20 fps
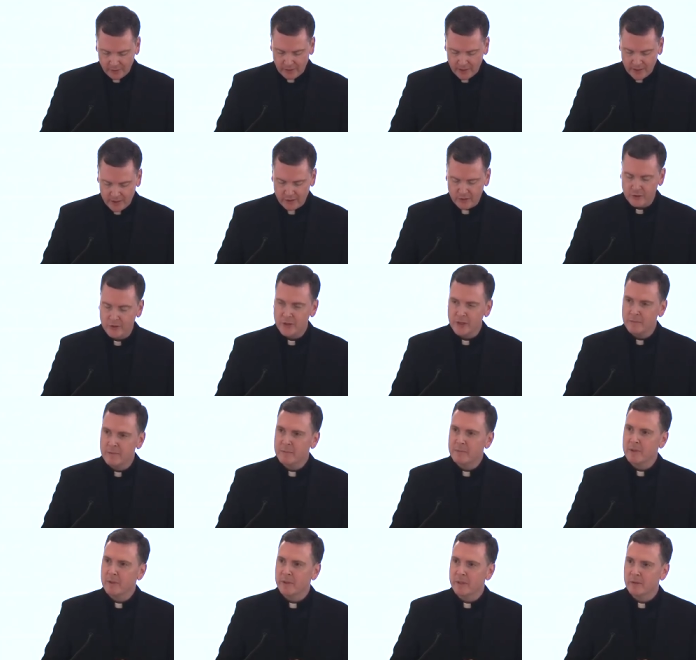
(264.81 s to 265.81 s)
the
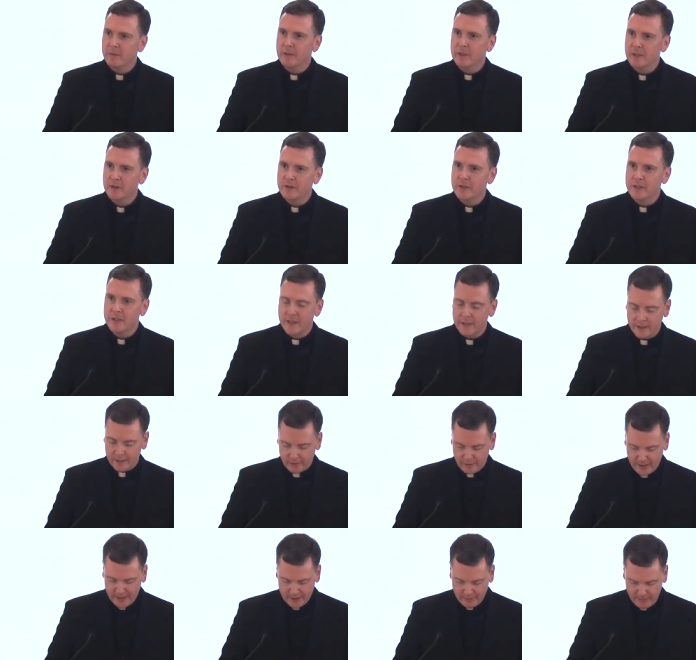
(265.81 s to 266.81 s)
relationships between religion and
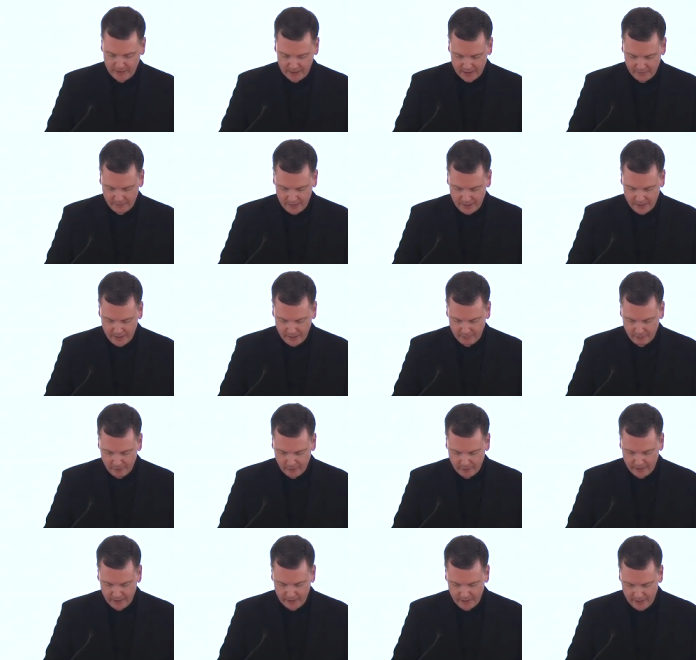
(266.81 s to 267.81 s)
other aspects of
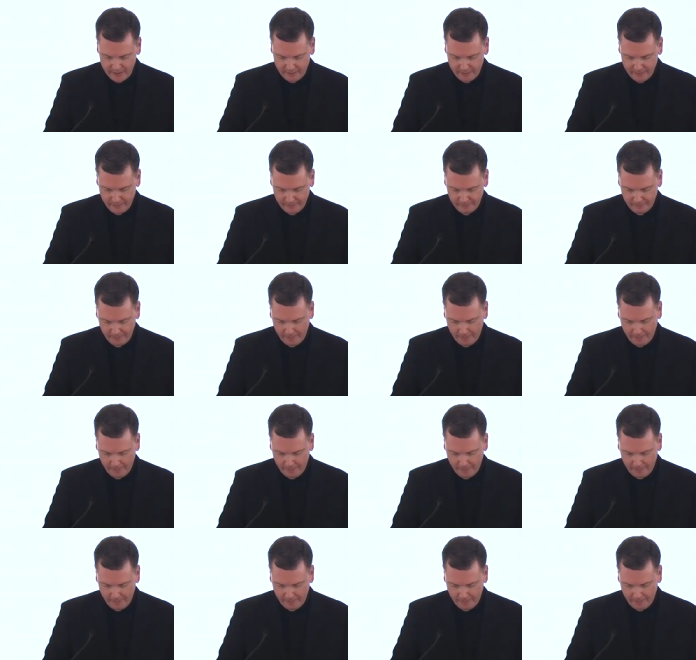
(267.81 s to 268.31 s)
contemporary life.